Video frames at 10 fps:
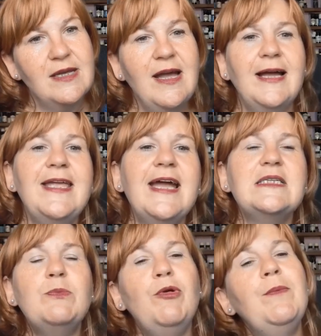And
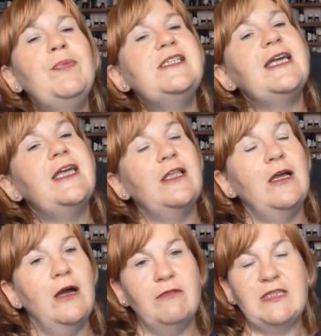eczema in
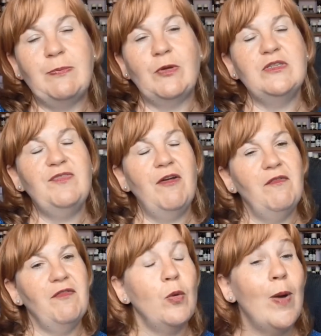particular responds very,
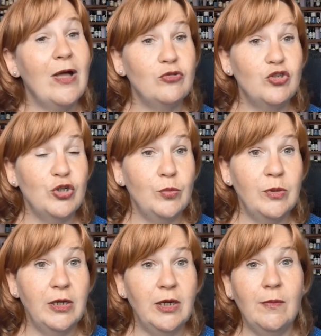very well to
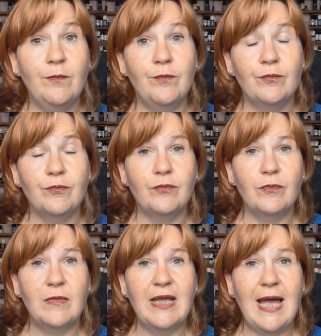
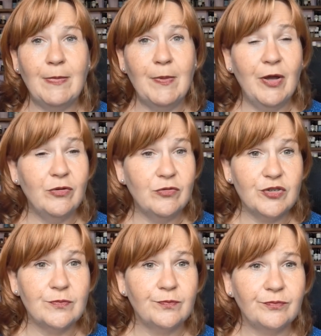
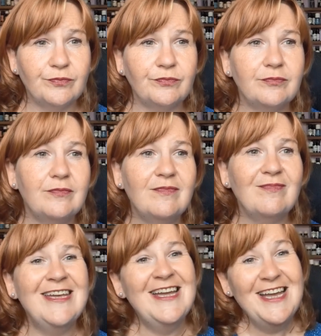chamomiles.
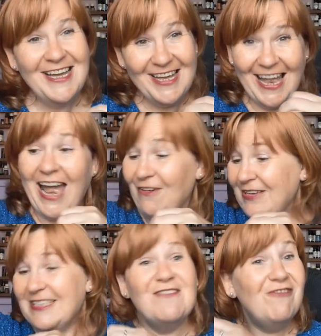How
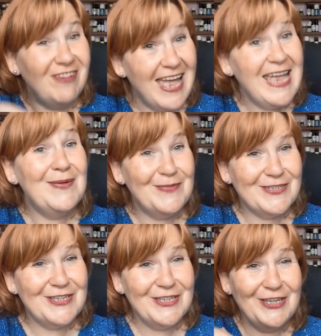it's
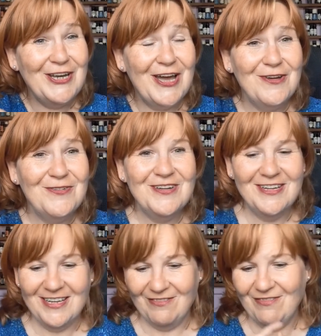inflamed, you know,
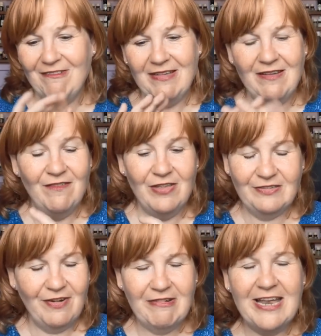
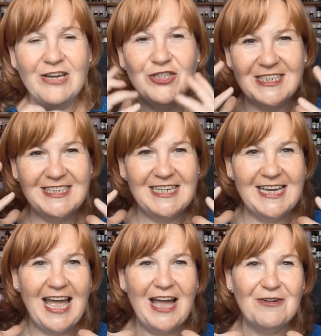it's very interesting
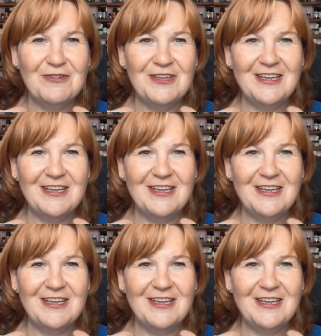how